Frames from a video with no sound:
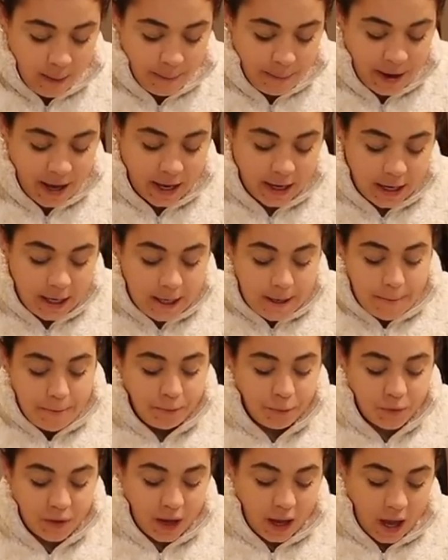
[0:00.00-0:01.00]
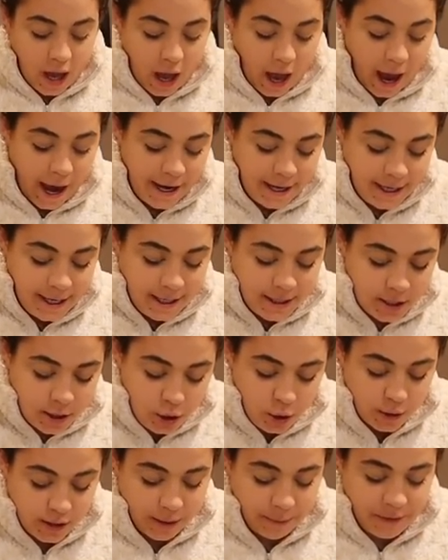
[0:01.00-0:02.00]
but I need to
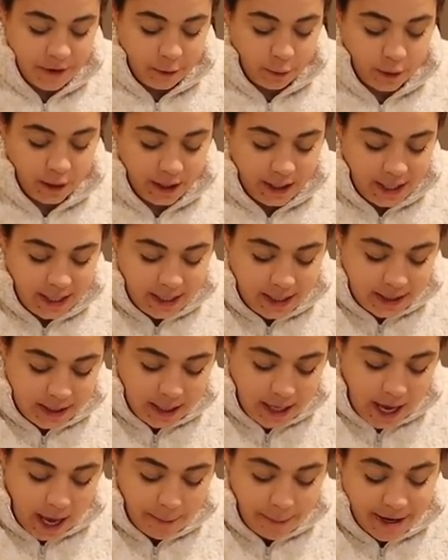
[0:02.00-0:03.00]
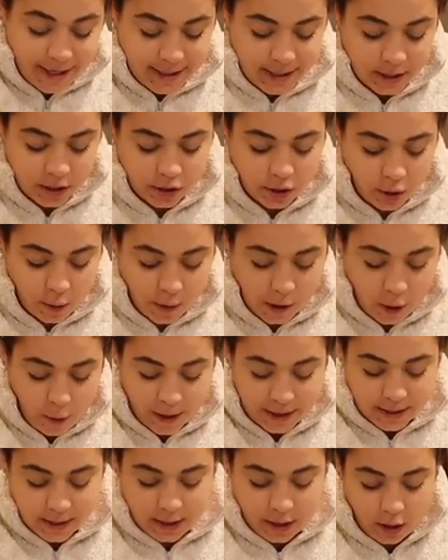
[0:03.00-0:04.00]
do something really easy and my sister
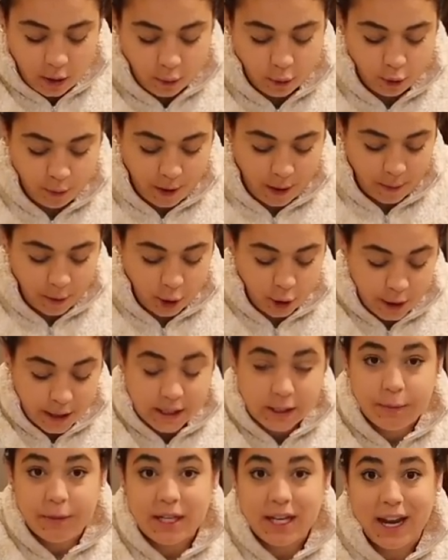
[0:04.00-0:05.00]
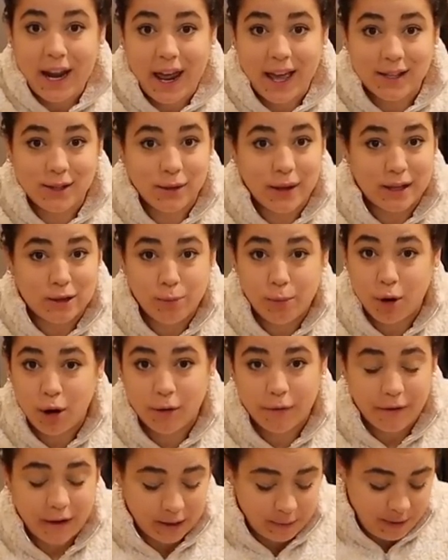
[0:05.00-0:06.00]
requested a rhubarb crisp today, so that's
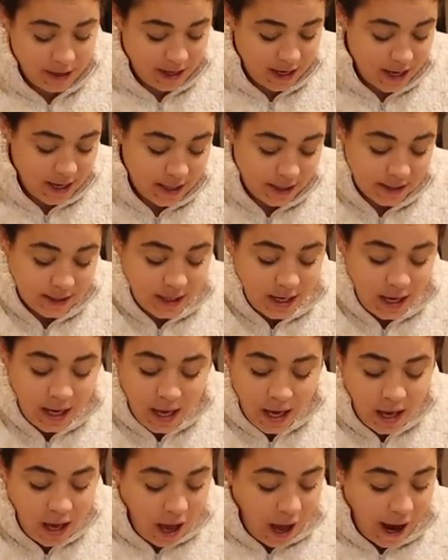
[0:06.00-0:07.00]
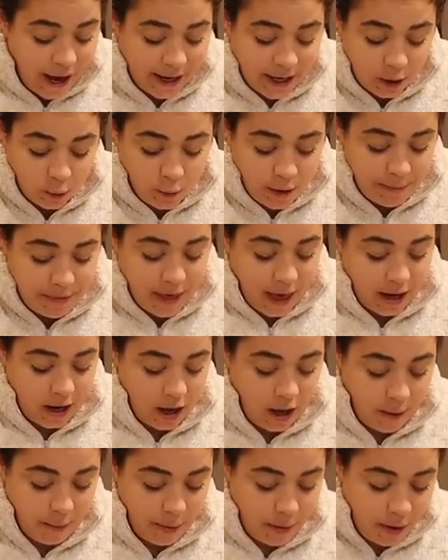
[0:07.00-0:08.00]
perfect because I can whip that
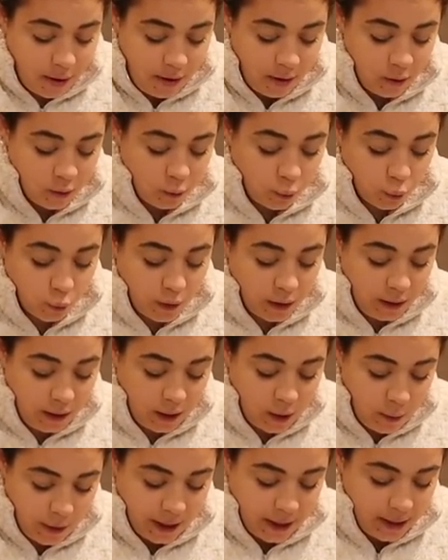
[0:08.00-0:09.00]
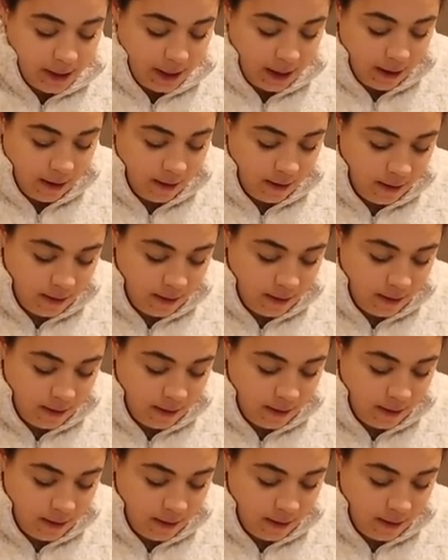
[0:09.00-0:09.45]
up really quickly.